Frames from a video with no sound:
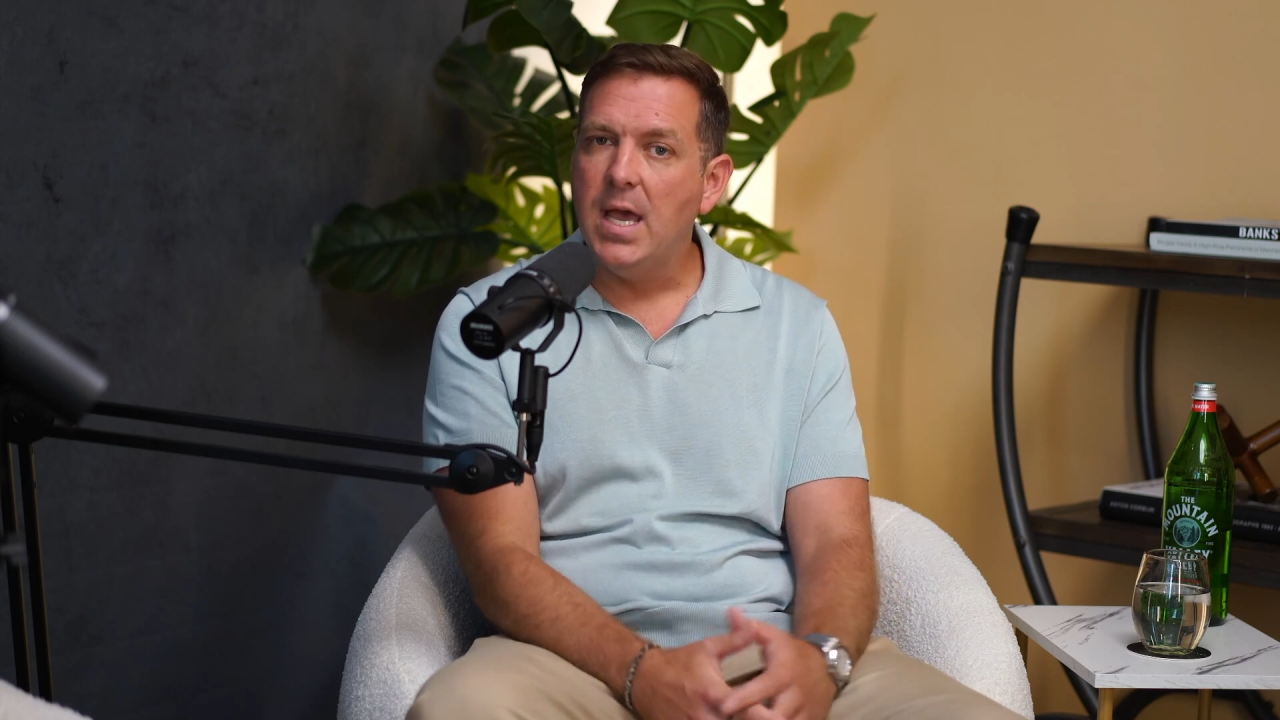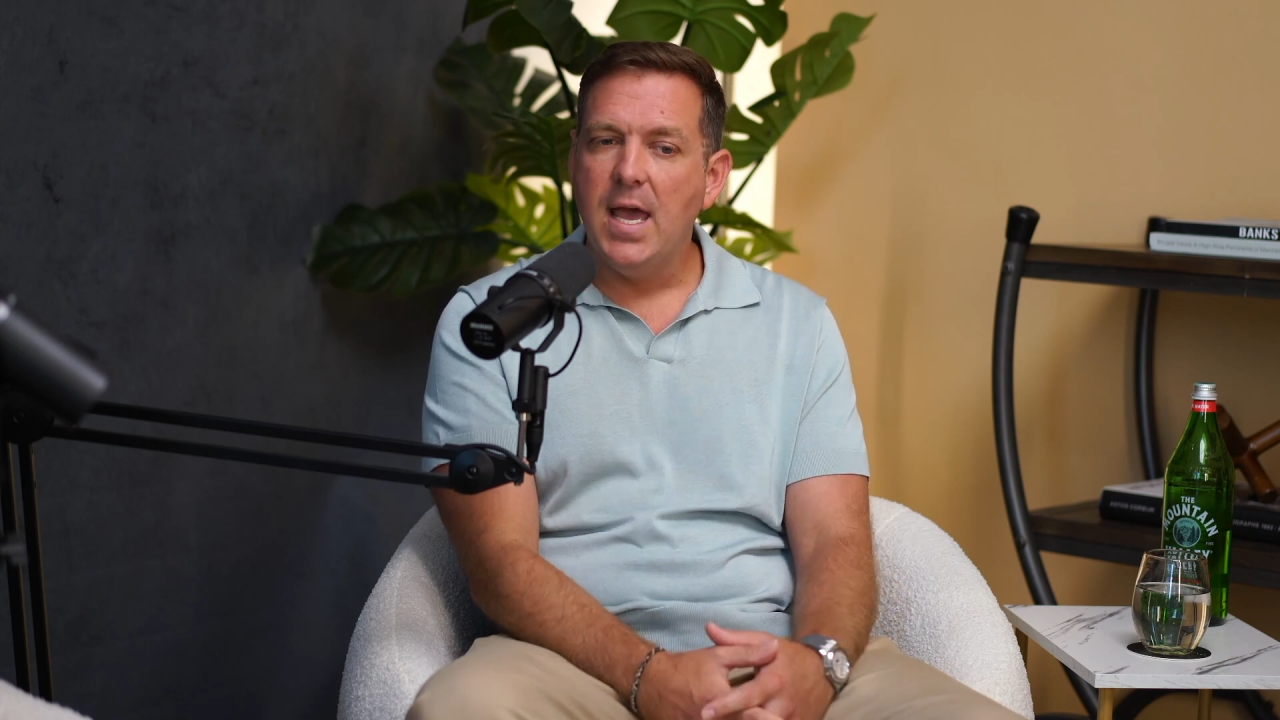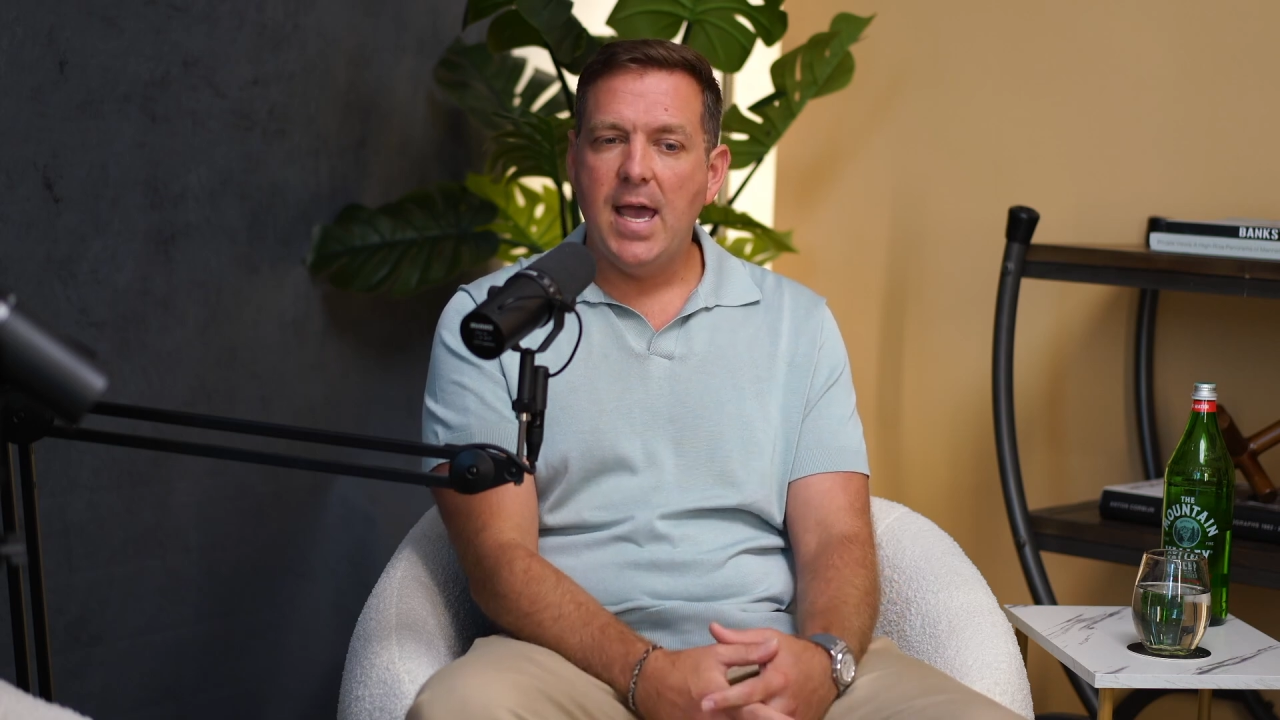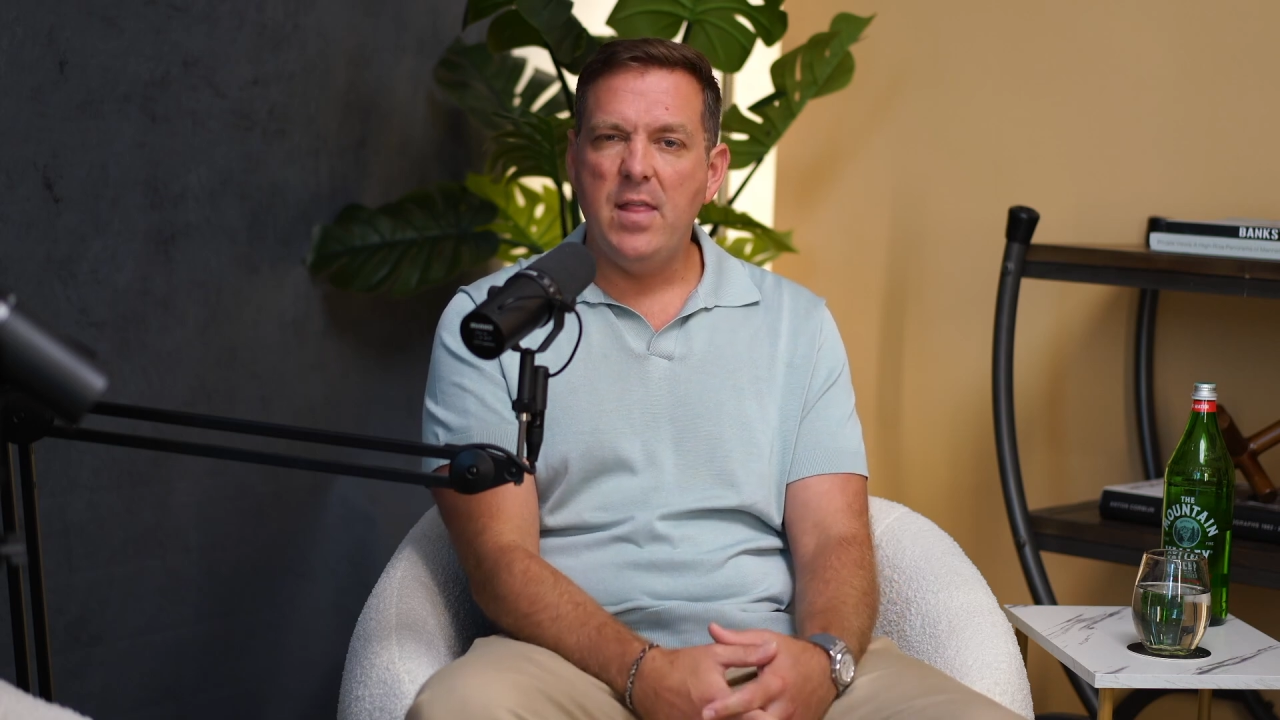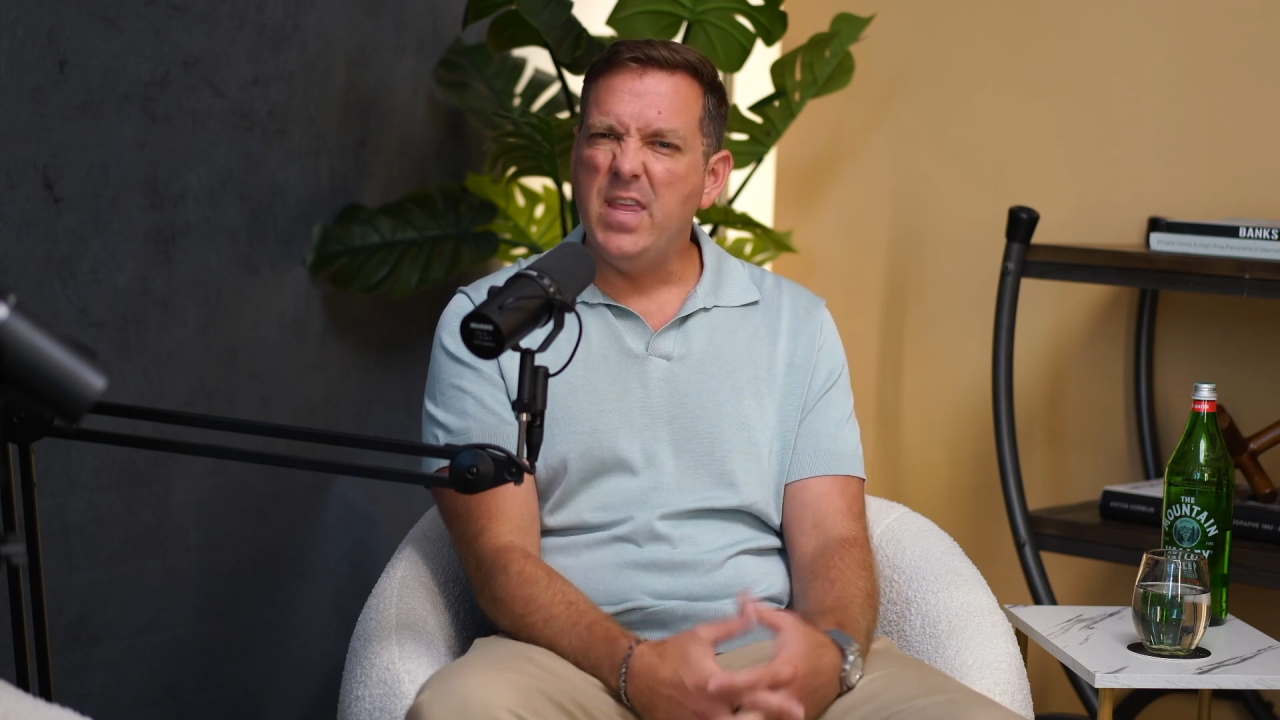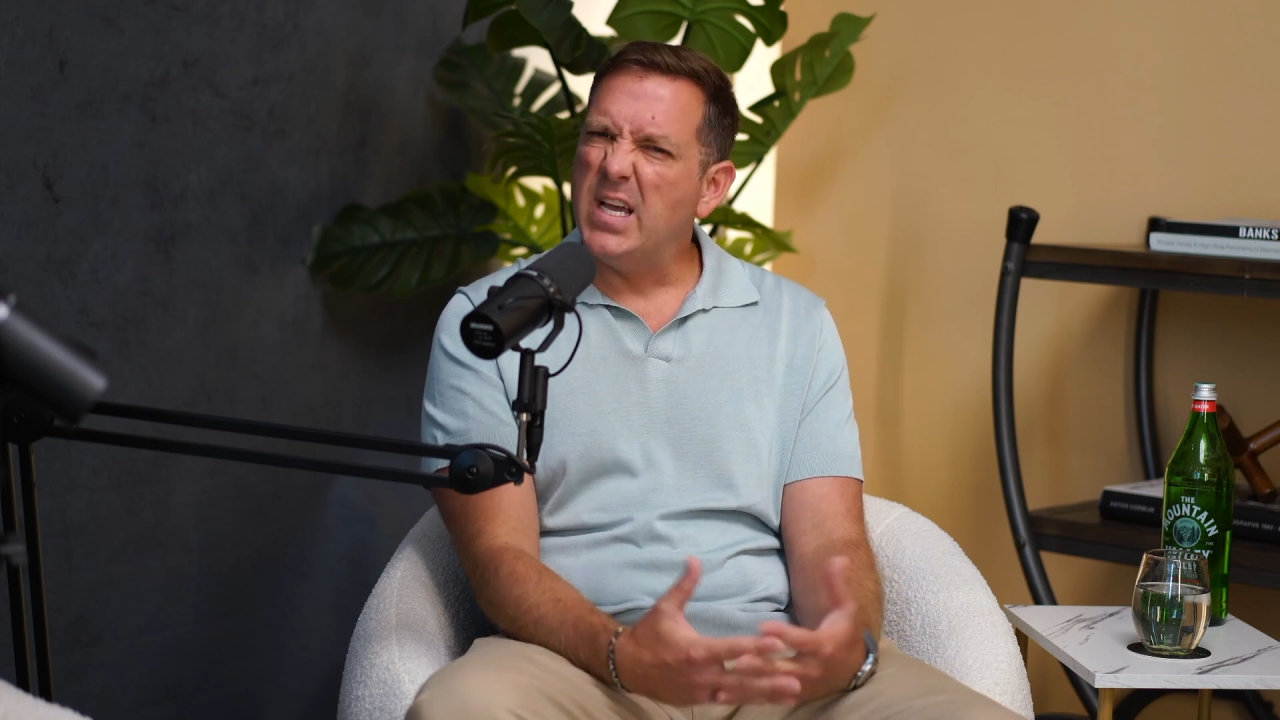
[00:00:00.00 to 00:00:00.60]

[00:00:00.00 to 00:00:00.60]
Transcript: and the